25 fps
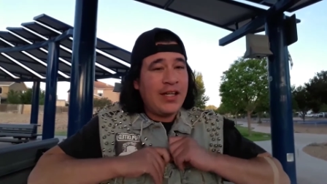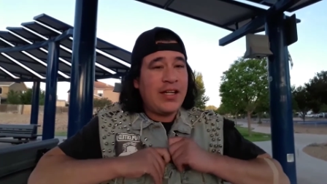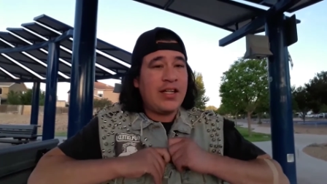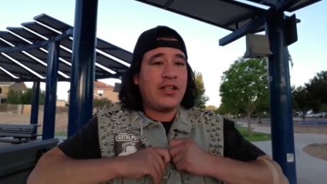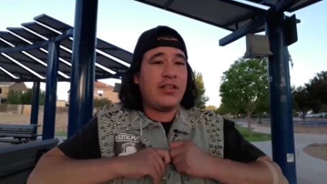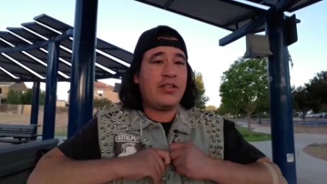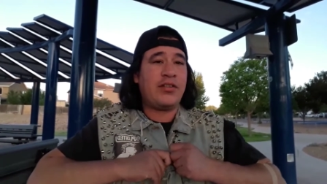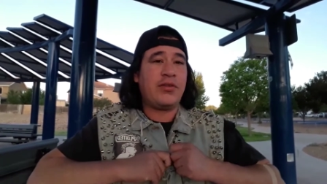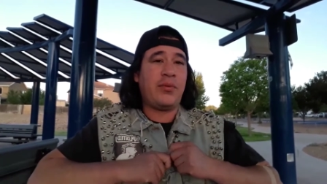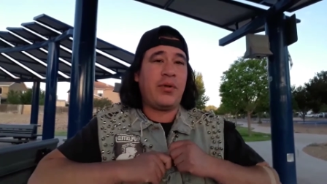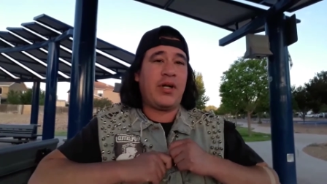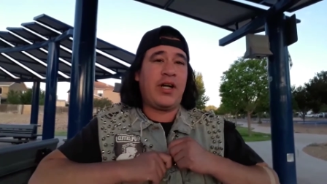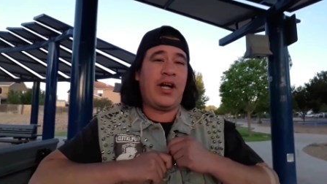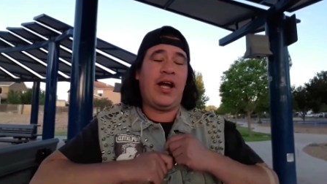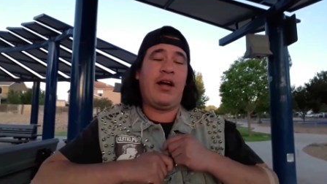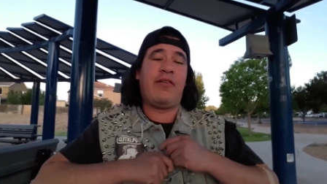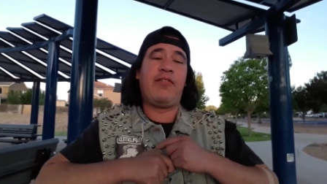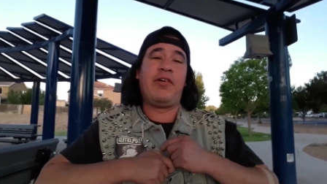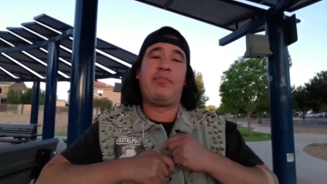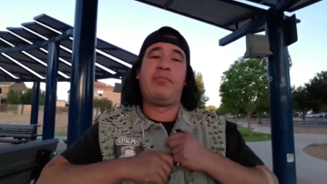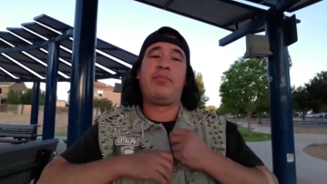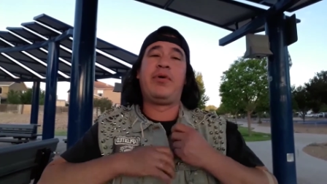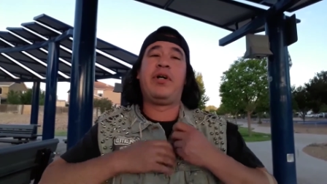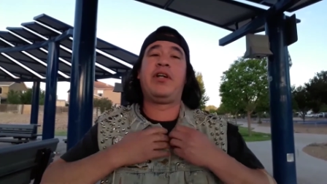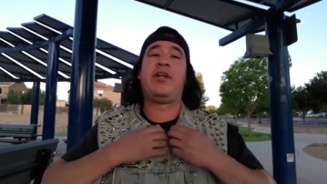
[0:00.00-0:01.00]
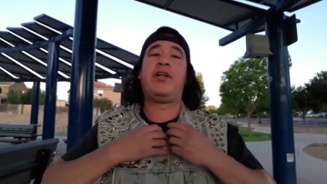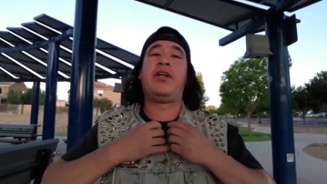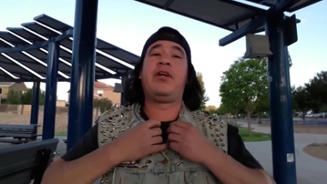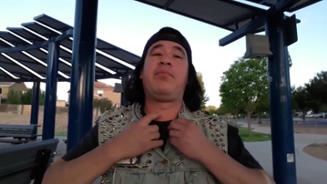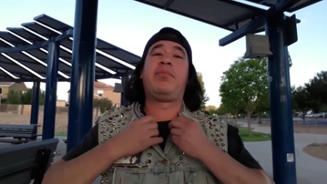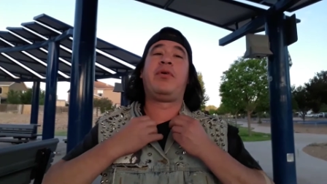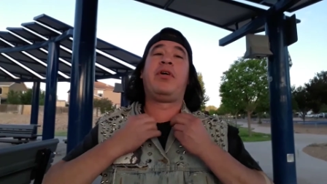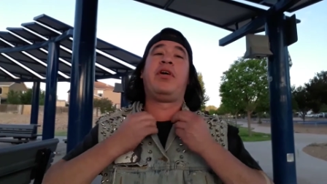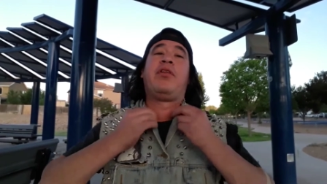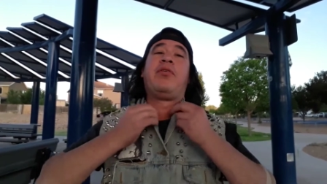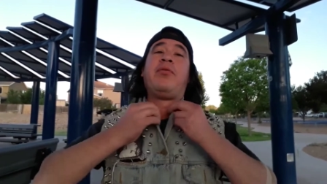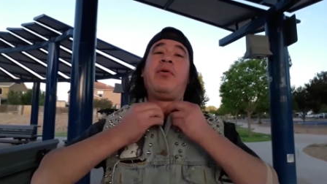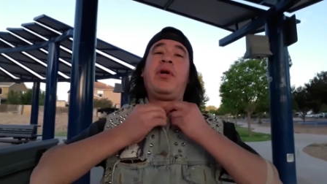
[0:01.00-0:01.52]
because you want to have it buttoned
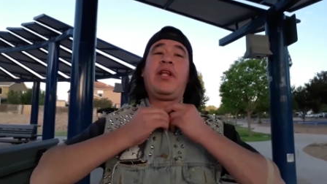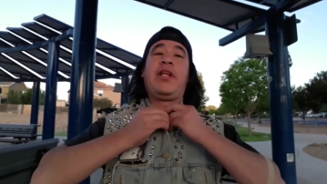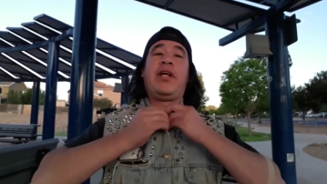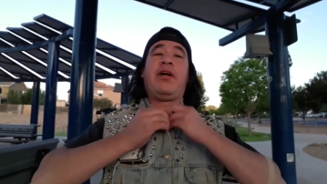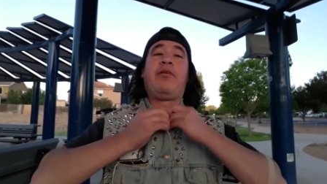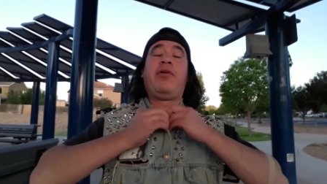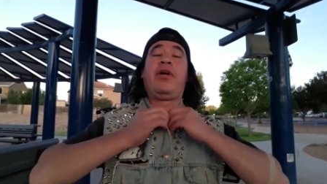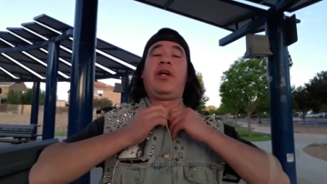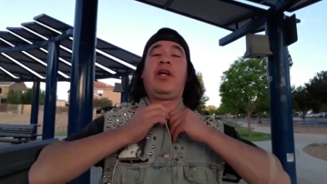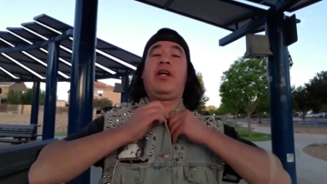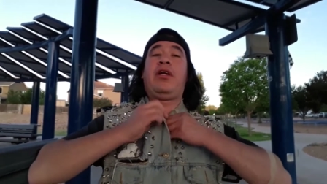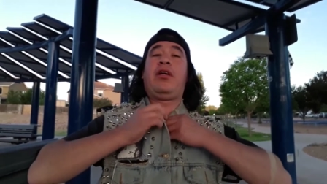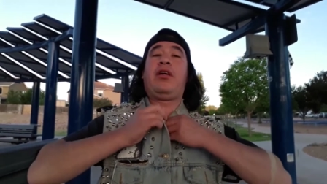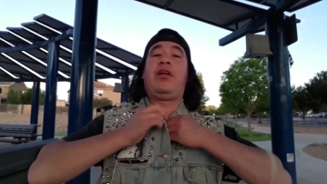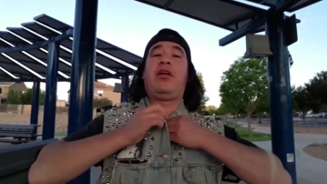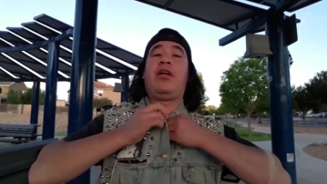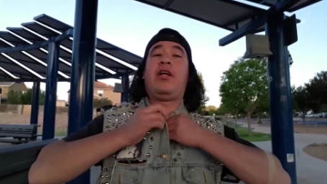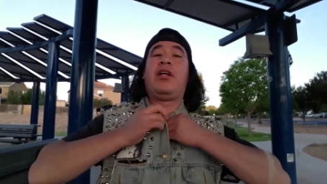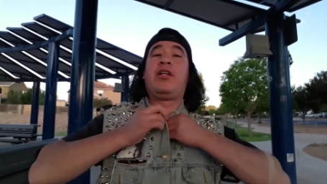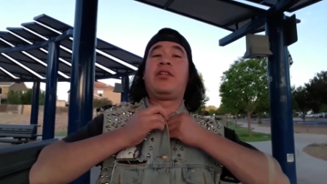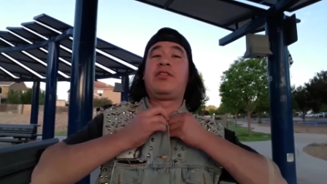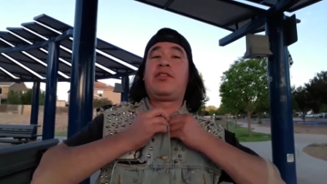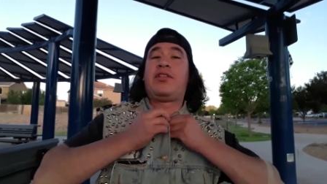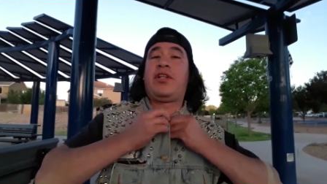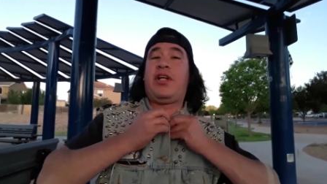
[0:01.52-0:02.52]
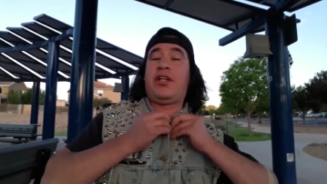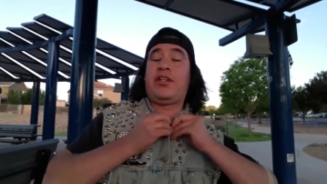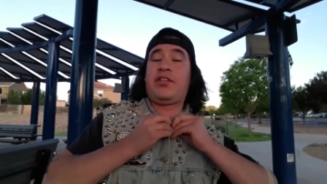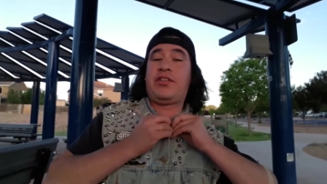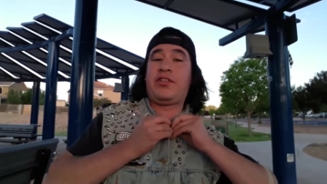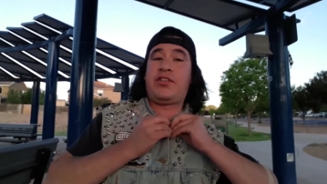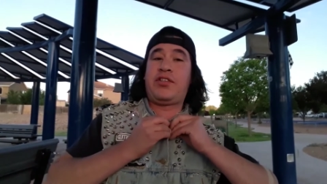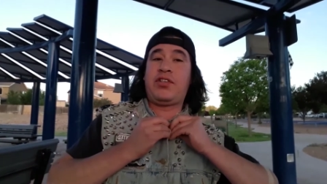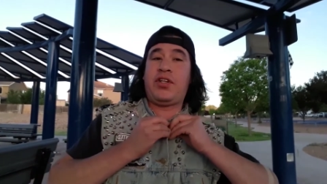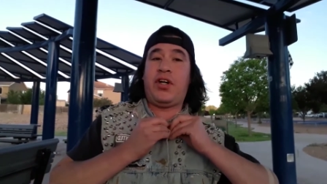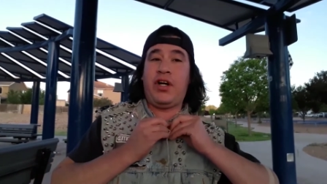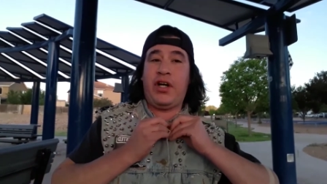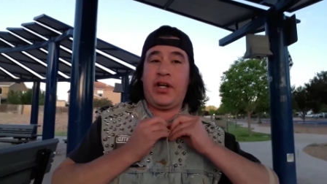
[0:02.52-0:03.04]
up all the way that way it's as
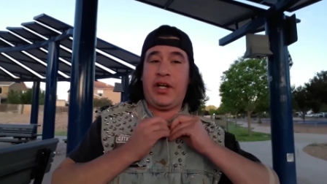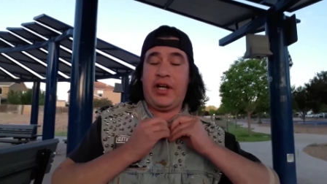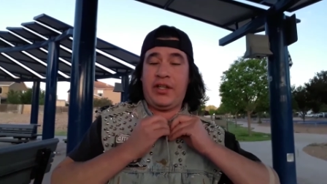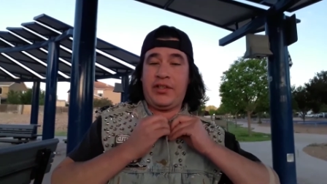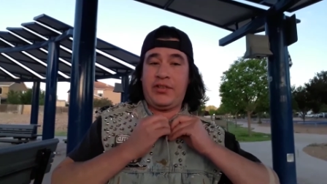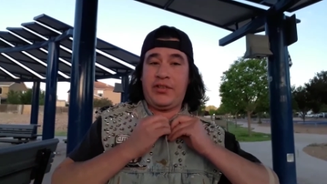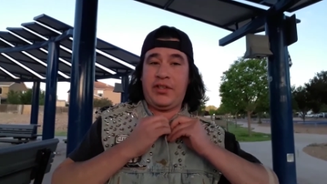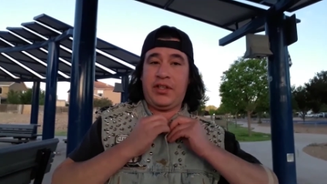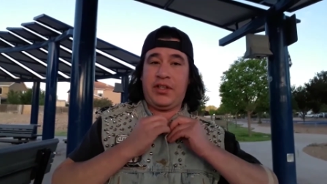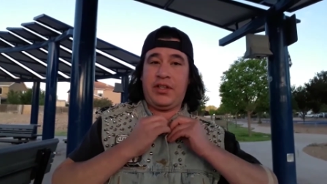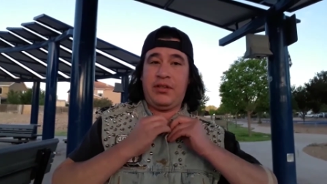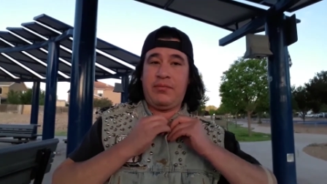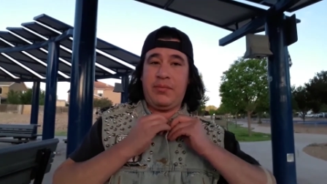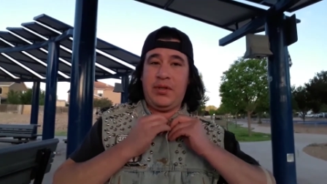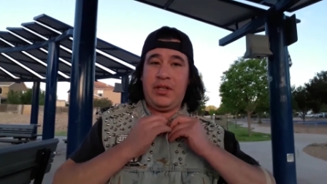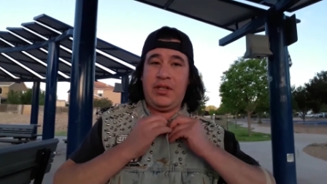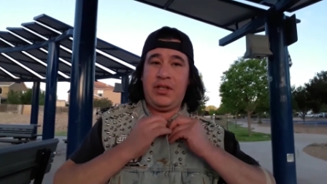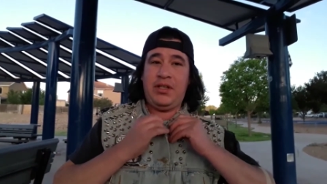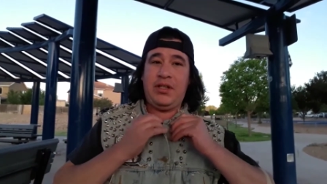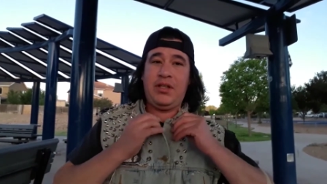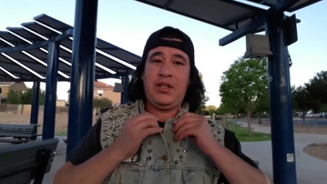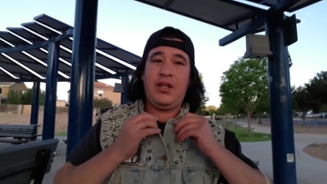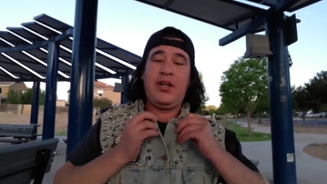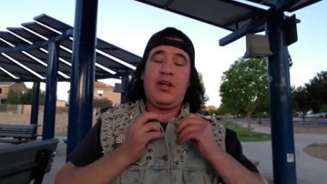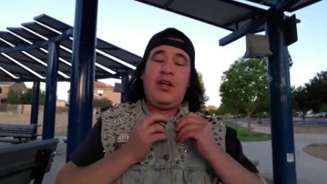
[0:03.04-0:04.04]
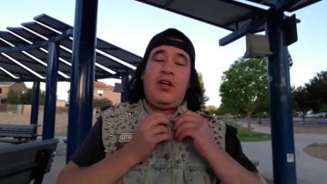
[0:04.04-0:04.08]
taut as it can be